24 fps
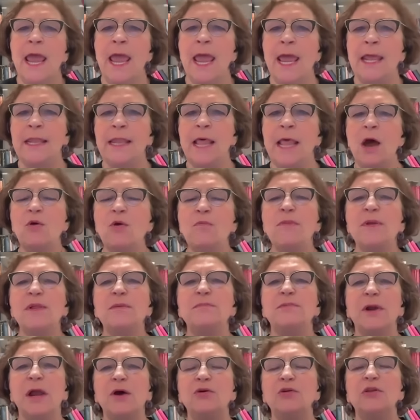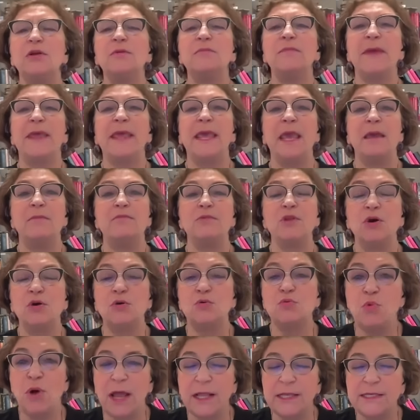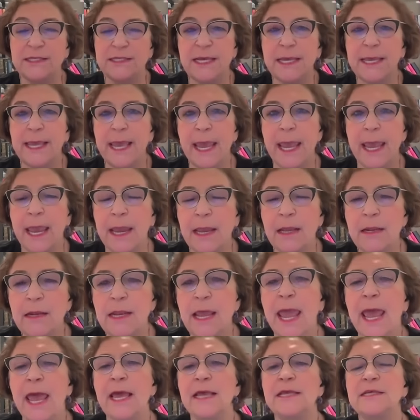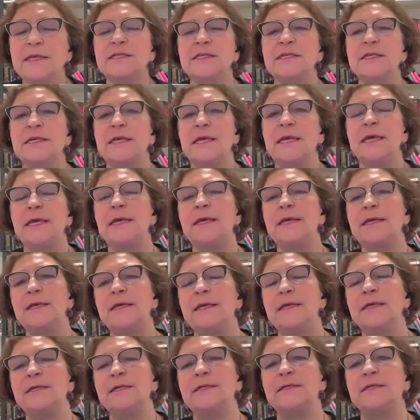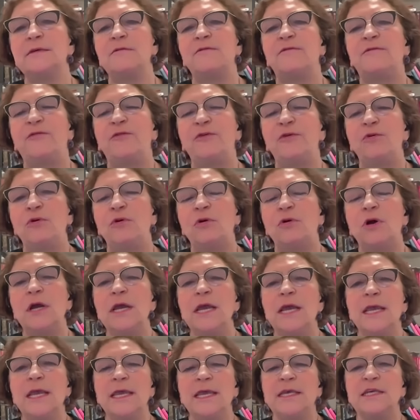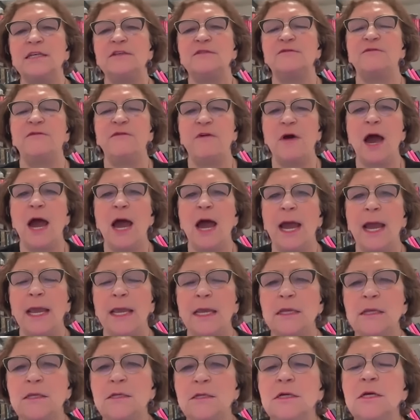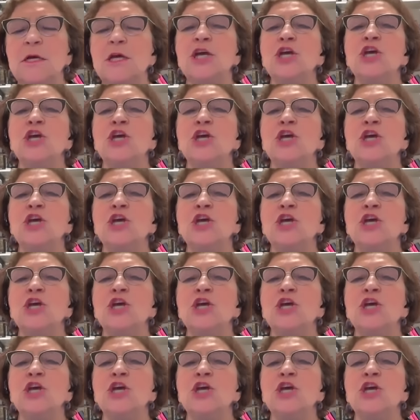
And now Bill Browder became known once again as he is for his fight